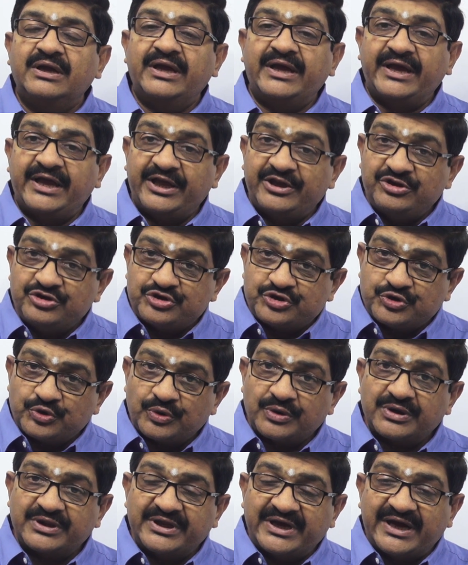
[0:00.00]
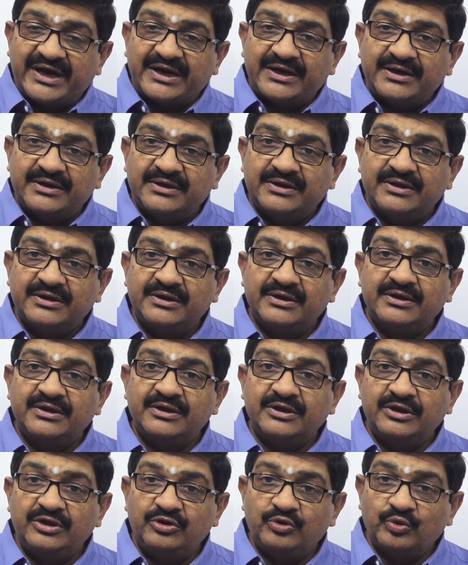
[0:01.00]
ensure that
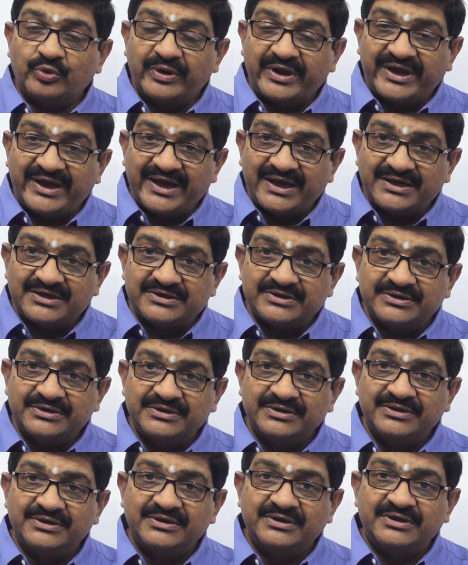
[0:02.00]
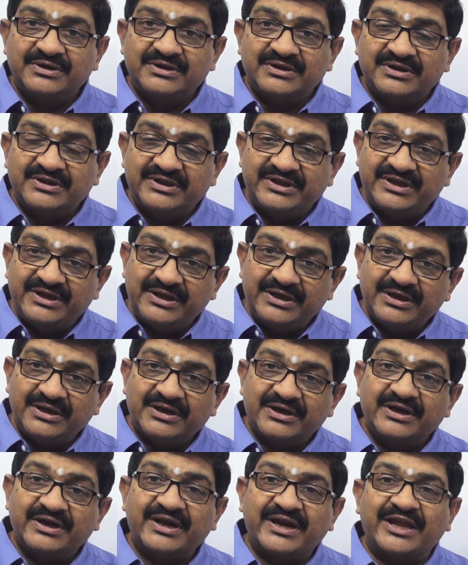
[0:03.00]
you get the
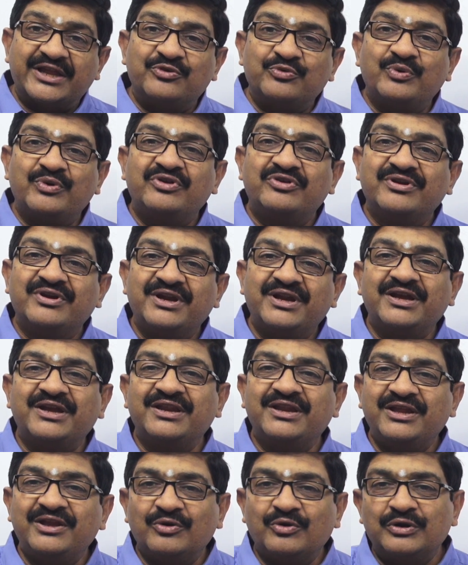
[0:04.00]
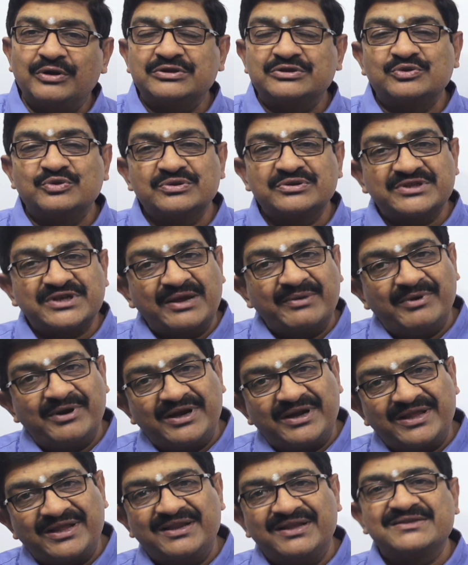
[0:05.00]
graduation degree also
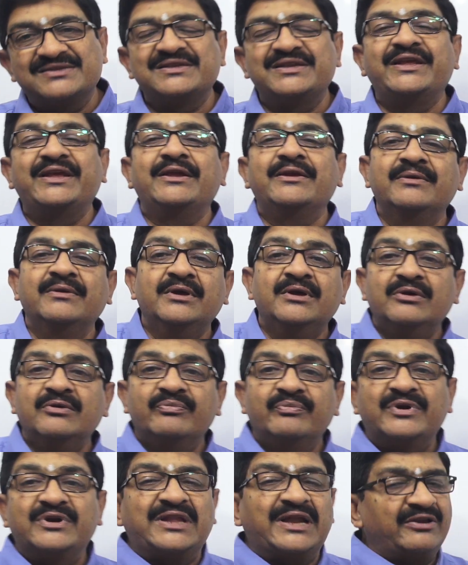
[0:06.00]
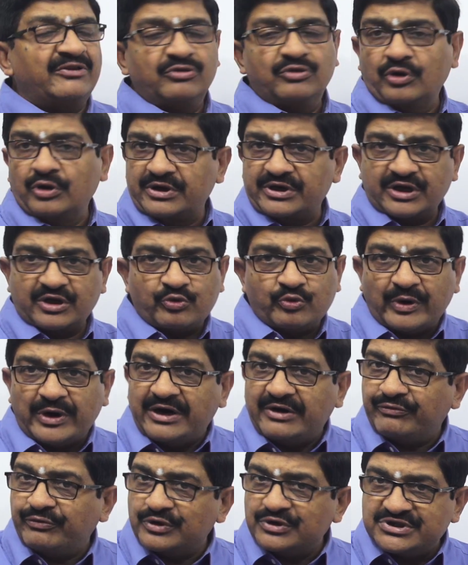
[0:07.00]
simultaneously. But that is not
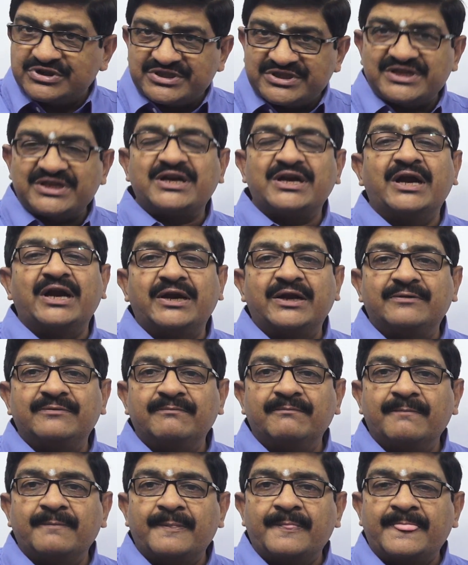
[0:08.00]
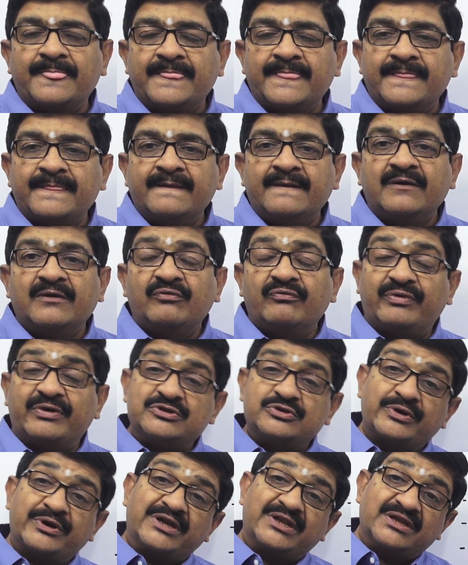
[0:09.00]
required for G card. Once
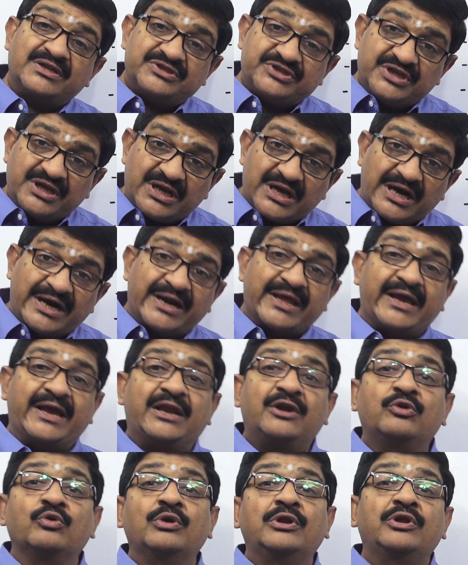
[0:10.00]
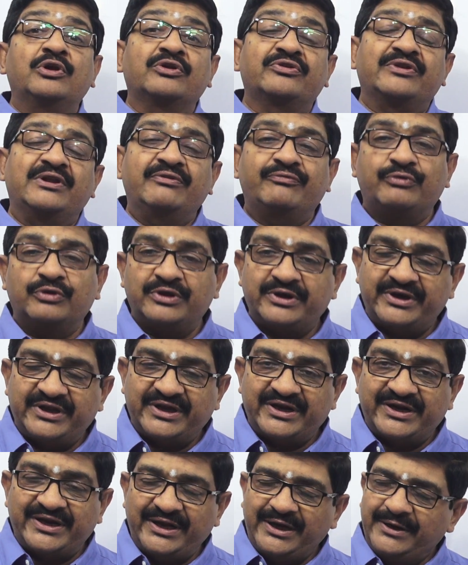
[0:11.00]
you get the G card, enroll yourself for the
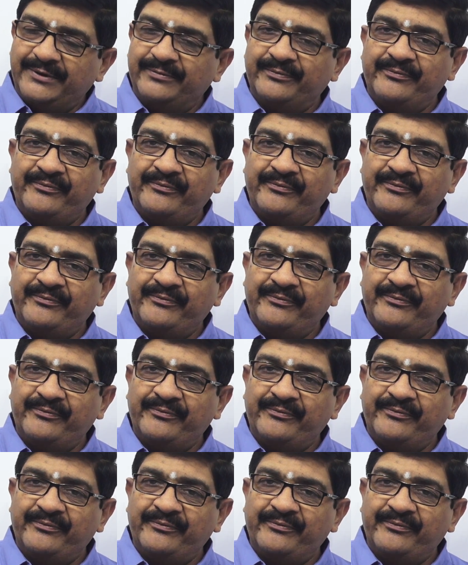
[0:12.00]
degree,